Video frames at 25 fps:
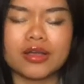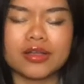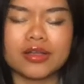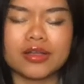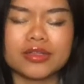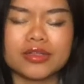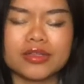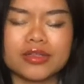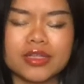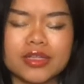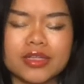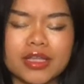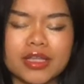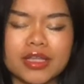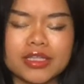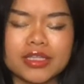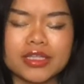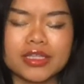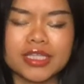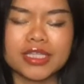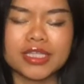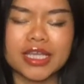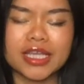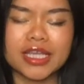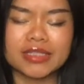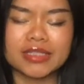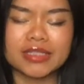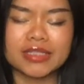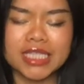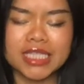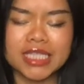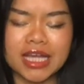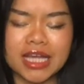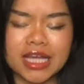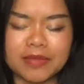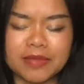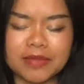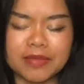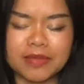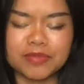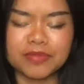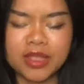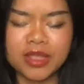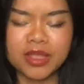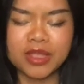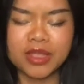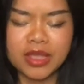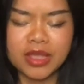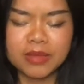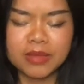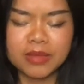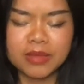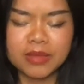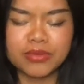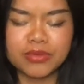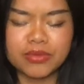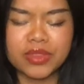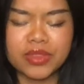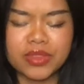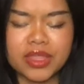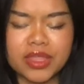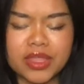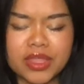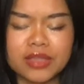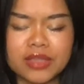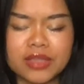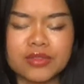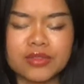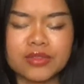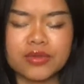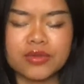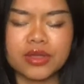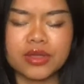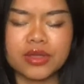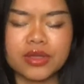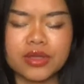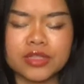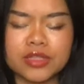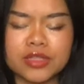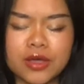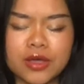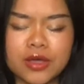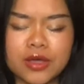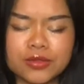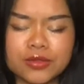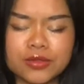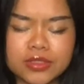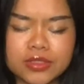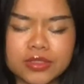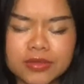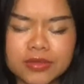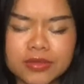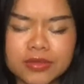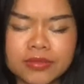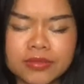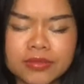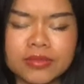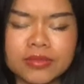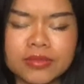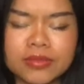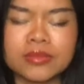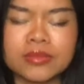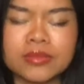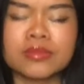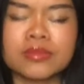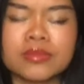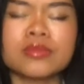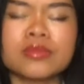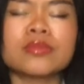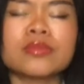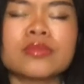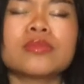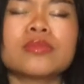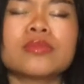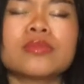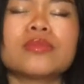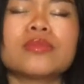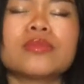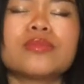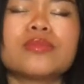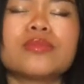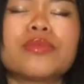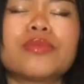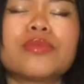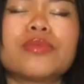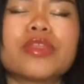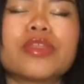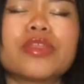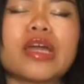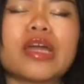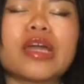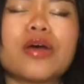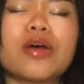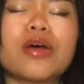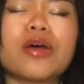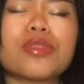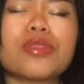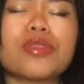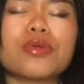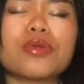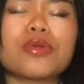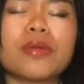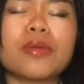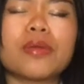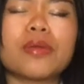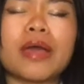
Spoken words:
Second time, breathe in through your nose, breathe out through your mouth.